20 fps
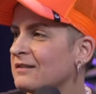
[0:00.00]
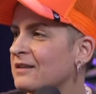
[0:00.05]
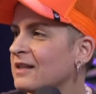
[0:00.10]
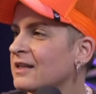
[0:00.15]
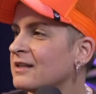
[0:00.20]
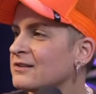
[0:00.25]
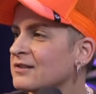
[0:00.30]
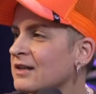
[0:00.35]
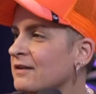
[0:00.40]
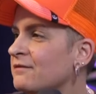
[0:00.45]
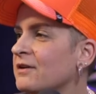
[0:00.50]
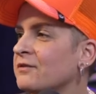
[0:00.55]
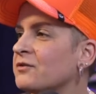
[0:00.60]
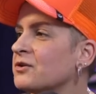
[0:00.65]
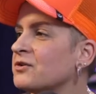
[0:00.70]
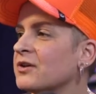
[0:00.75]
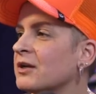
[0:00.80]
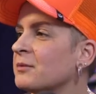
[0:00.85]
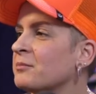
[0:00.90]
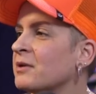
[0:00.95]
things I've ever
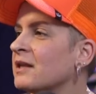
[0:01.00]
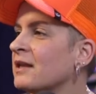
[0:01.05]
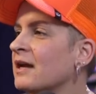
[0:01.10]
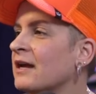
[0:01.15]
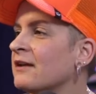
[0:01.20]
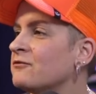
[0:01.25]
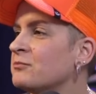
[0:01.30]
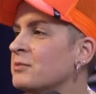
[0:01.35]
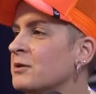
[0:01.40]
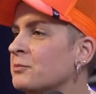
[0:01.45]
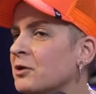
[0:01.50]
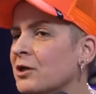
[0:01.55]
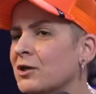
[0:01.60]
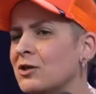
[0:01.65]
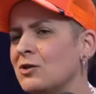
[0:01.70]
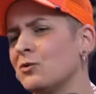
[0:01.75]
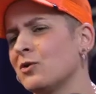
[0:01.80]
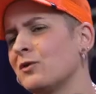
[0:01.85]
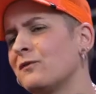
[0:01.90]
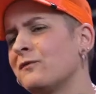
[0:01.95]
done in my life. People are like,
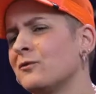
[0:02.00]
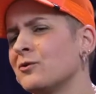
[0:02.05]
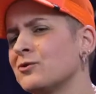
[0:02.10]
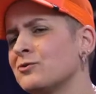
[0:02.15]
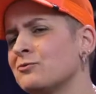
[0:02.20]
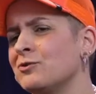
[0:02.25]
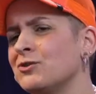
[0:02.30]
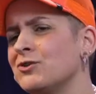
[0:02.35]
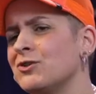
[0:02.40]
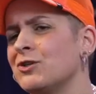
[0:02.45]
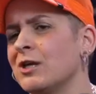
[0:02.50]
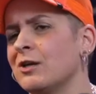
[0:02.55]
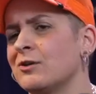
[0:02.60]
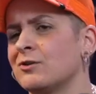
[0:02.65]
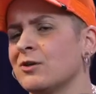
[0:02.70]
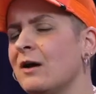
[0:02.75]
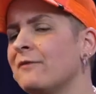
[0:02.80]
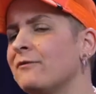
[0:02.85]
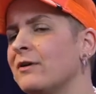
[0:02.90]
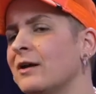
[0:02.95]
you were the first ones kicked
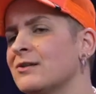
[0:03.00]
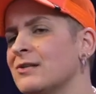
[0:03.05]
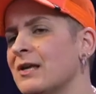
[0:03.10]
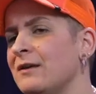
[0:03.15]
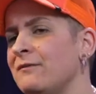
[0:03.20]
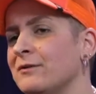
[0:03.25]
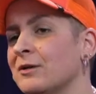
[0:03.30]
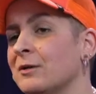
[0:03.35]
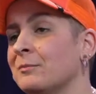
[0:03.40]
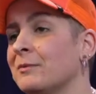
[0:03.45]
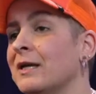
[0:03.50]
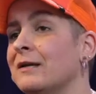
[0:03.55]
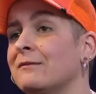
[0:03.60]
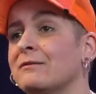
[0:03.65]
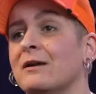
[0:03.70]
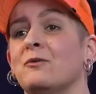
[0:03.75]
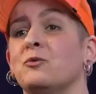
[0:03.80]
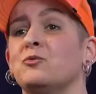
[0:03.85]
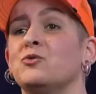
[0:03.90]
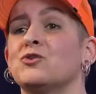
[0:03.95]
off. How does that feel? I'm like,
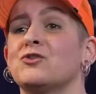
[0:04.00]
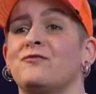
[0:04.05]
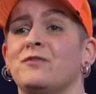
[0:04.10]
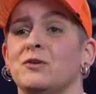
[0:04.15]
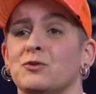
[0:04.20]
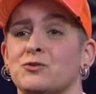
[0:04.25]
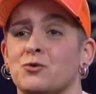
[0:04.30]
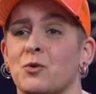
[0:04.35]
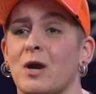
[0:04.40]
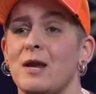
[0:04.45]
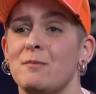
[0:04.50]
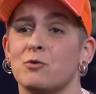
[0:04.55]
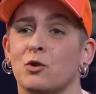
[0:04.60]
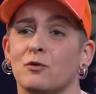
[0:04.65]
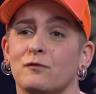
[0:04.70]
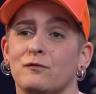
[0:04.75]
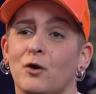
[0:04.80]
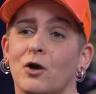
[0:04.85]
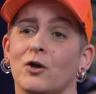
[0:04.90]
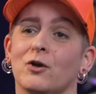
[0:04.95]
it feels great,
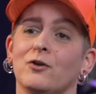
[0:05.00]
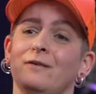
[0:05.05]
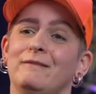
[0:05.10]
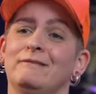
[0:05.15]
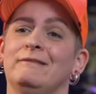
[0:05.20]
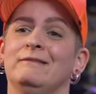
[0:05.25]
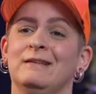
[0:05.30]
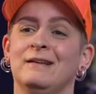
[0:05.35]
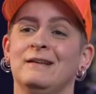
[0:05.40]
motherfucker.